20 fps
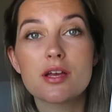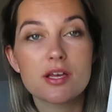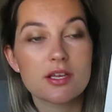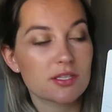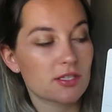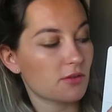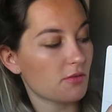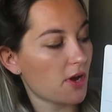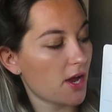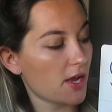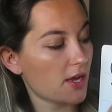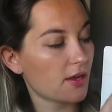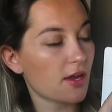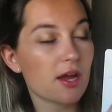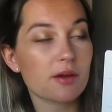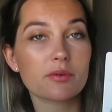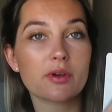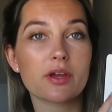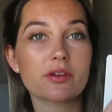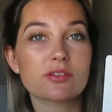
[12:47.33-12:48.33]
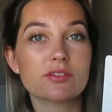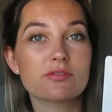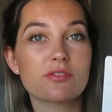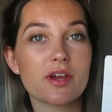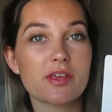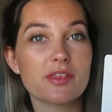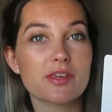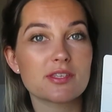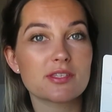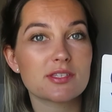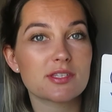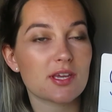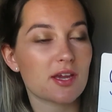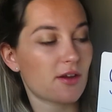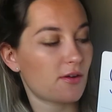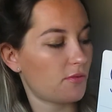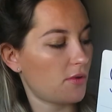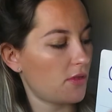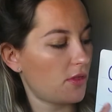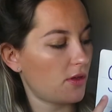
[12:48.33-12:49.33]
So I am going to write this
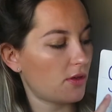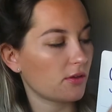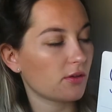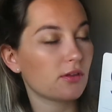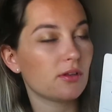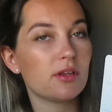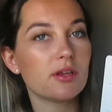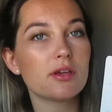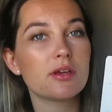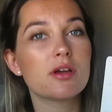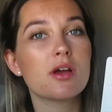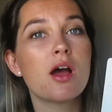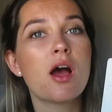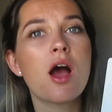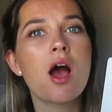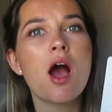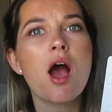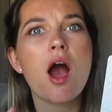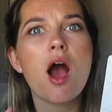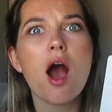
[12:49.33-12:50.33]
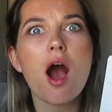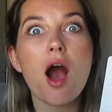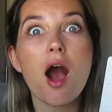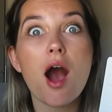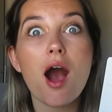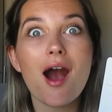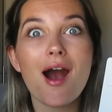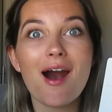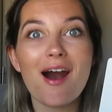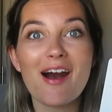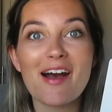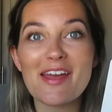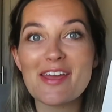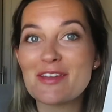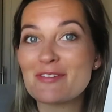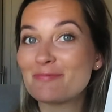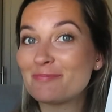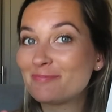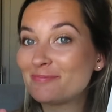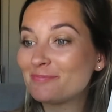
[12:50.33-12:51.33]
start with gl,
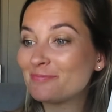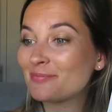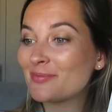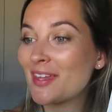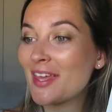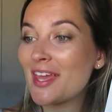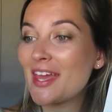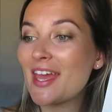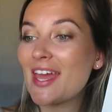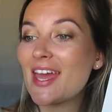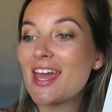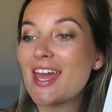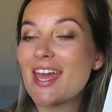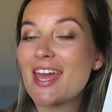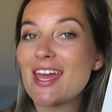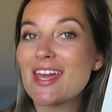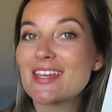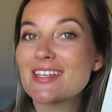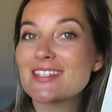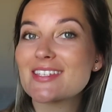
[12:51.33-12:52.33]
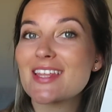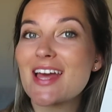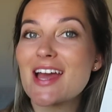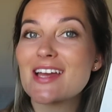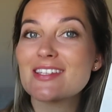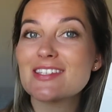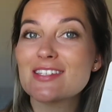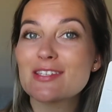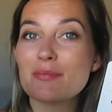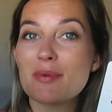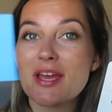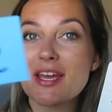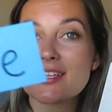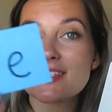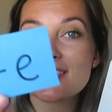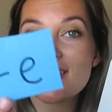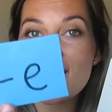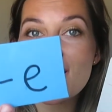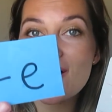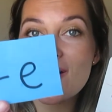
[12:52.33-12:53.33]
I. It's that
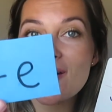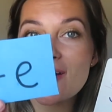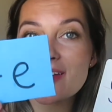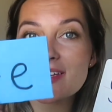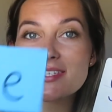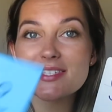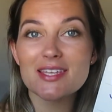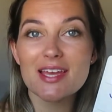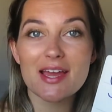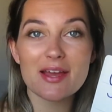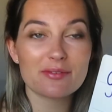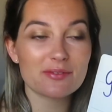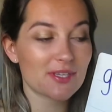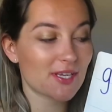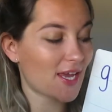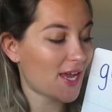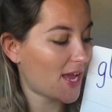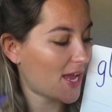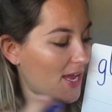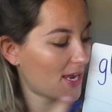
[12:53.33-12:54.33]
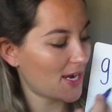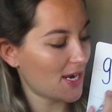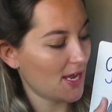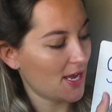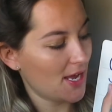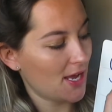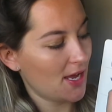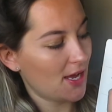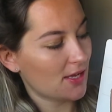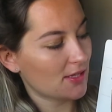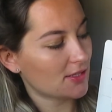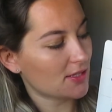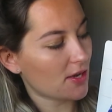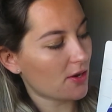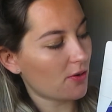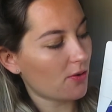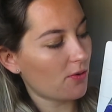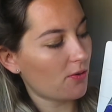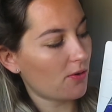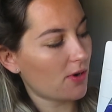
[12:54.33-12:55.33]
split I sound again. So
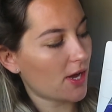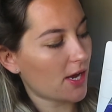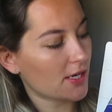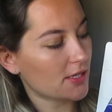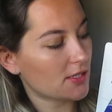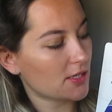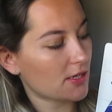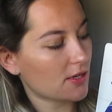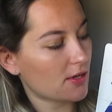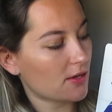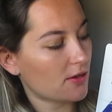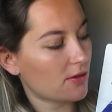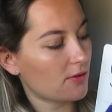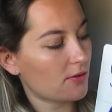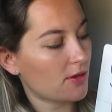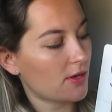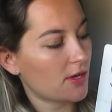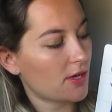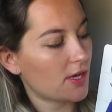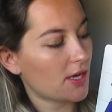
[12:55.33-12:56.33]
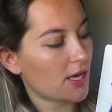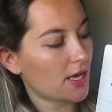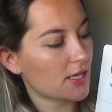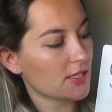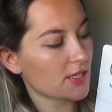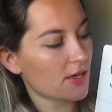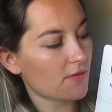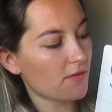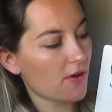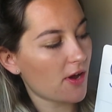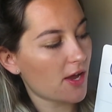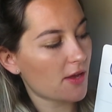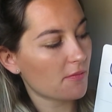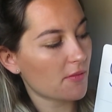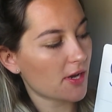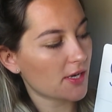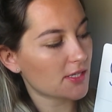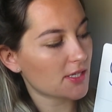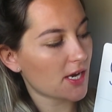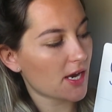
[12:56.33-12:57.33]
all I do is I write
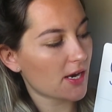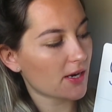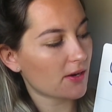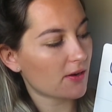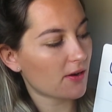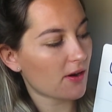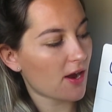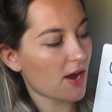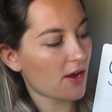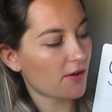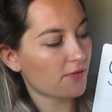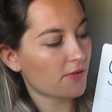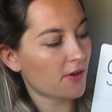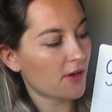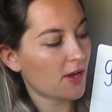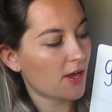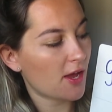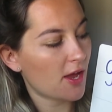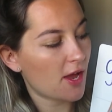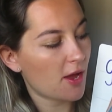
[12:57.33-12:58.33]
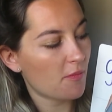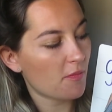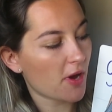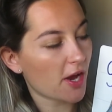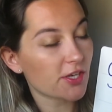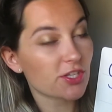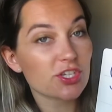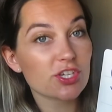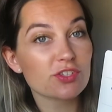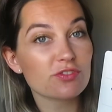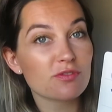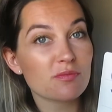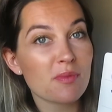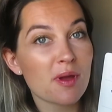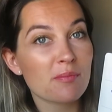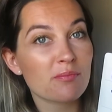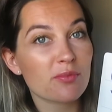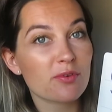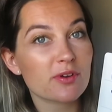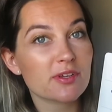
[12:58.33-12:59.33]
my digraph, but I just
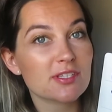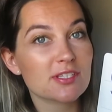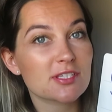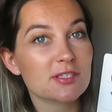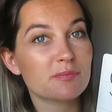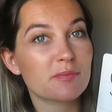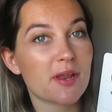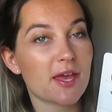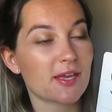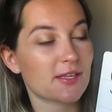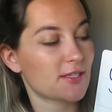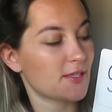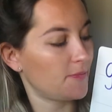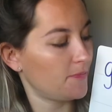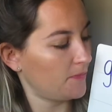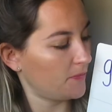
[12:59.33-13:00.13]
remember it's split.